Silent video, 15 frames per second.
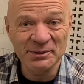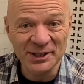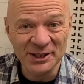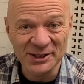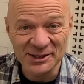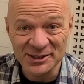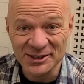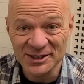and
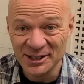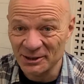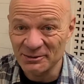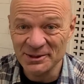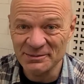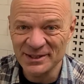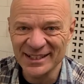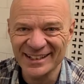until
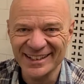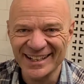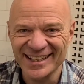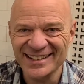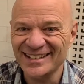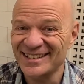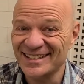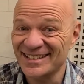we meet
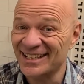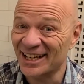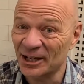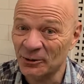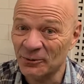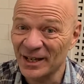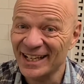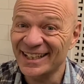again, stay
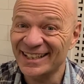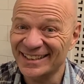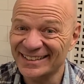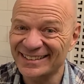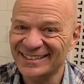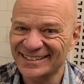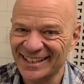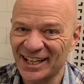awake and
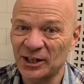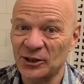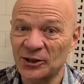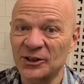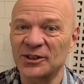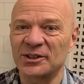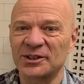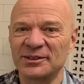stay
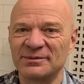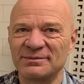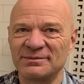alert.